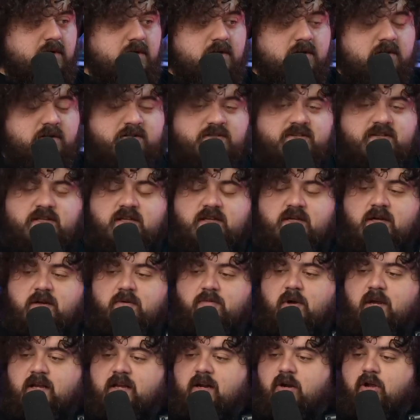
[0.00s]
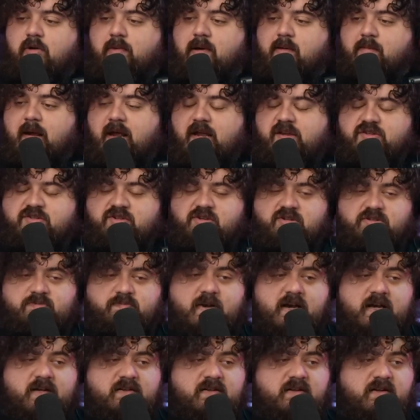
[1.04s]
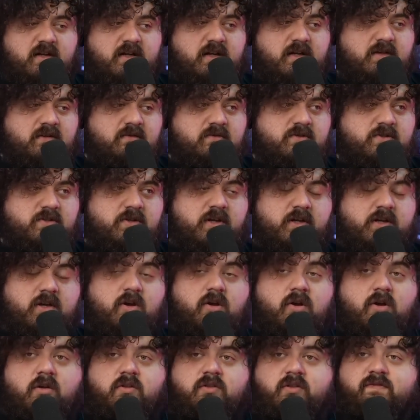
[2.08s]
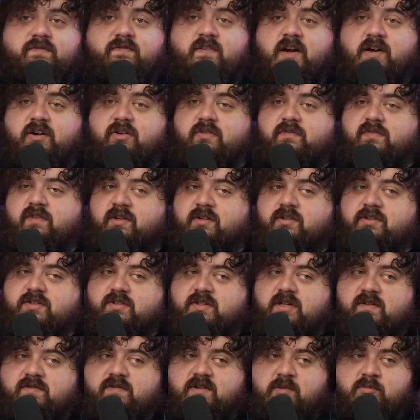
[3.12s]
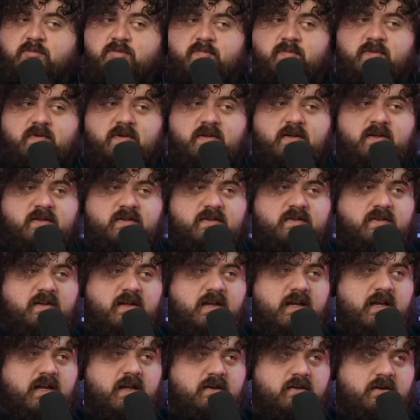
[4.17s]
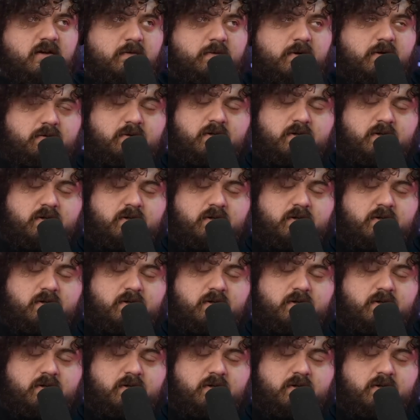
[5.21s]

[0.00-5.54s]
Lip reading: because I get all my masters back today, so like all the final stuff comes in today, and I'll be